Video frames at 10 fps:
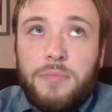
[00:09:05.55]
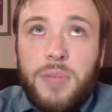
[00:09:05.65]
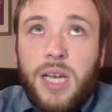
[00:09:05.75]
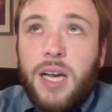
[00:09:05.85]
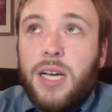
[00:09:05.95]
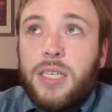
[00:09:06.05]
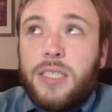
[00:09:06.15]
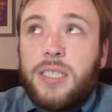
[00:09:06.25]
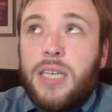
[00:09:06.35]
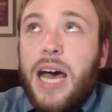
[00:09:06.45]

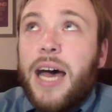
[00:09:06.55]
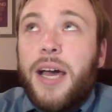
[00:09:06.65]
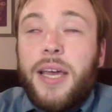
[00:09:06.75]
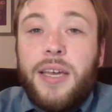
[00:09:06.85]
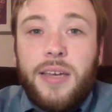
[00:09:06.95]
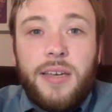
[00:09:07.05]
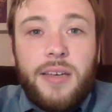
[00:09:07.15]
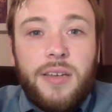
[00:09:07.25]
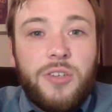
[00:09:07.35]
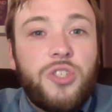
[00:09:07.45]
because I
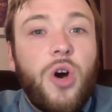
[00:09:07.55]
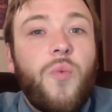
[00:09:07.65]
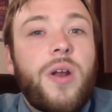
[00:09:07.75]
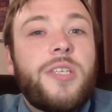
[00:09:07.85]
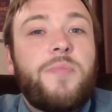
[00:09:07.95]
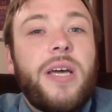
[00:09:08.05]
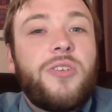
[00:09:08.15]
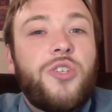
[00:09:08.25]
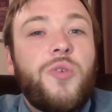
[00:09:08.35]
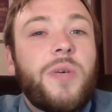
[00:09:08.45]
don't want to
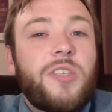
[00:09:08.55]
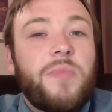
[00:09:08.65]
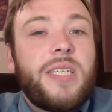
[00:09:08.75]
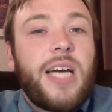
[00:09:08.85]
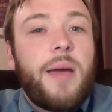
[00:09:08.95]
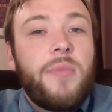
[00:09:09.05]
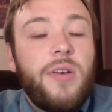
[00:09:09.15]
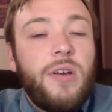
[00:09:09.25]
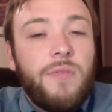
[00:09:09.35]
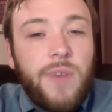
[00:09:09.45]
spend too much of my time
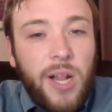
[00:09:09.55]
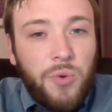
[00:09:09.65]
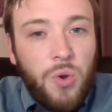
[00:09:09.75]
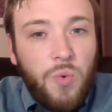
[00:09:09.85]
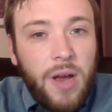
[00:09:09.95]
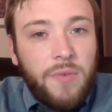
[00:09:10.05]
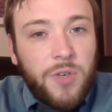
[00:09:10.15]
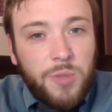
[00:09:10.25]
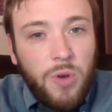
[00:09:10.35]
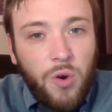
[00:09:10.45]
following you around
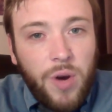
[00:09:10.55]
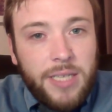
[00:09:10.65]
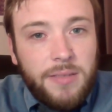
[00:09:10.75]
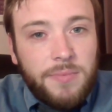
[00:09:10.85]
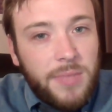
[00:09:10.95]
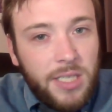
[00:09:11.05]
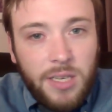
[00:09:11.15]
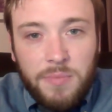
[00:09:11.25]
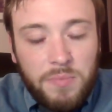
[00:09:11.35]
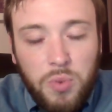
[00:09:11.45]
for small grades.
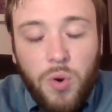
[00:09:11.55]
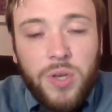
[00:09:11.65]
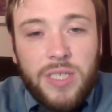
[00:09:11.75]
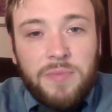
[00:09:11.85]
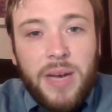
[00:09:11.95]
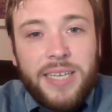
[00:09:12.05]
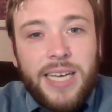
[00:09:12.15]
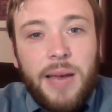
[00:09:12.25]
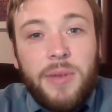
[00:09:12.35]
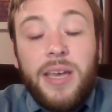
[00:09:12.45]
It's a poor use of my
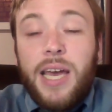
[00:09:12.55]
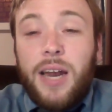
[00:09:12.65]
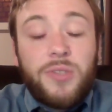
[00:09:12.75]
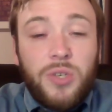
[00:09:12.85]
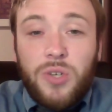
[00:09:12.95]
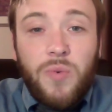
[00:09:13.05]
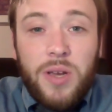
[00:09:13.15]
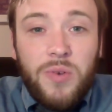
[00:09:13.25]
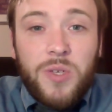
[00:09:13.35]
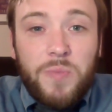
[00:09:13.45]
time, and I also don't
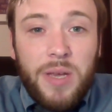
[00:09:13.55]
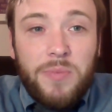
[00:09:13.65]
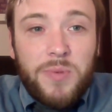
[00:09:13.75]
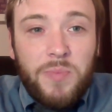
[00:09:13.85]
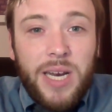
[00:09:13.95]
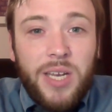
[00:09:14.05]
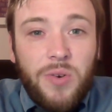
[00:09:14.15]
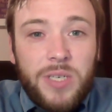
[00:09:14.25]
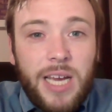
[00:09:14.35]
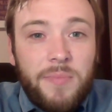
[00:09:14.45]
want you to be spending
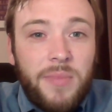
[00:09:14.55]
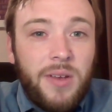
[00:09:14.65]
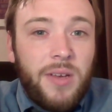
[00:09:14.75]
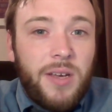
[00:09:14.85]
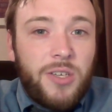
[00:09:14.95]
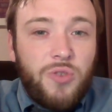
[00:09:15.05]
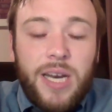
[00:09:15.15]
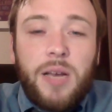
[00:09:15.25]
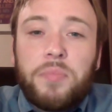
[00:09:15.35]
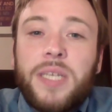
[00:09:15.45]
your time
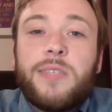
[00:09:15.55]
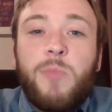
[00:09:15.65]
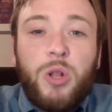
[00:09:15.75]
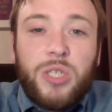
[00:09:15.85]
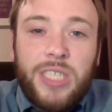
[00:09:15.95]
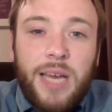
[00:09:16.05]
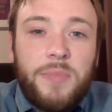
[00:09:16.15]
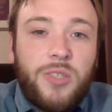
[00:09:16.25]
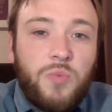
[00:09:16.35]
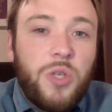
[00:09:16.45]
trying to complete small
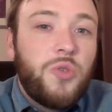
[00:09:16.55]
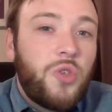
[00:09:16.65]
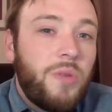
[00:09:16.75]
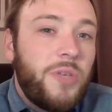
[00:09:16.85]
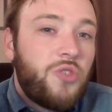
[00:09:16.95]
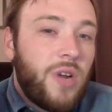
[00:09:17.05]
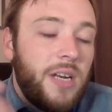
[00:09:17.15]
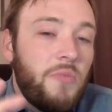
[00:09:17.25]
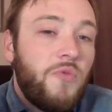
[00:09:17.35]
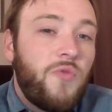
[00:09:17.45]
assignments when you should be
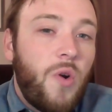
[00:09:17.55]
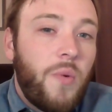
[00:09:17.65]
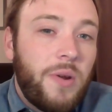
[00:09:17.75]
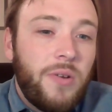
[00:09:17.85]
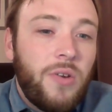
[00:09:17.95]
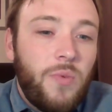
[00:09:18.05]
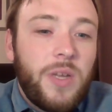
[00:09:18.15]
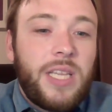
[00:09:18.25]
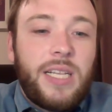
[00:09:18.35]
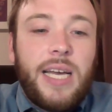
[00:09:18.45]
trying to move forward
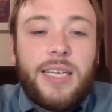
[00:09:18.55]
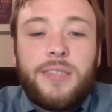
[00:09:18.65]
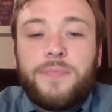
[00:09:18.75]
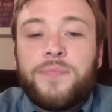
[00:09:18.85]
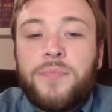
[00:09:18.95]
with the class.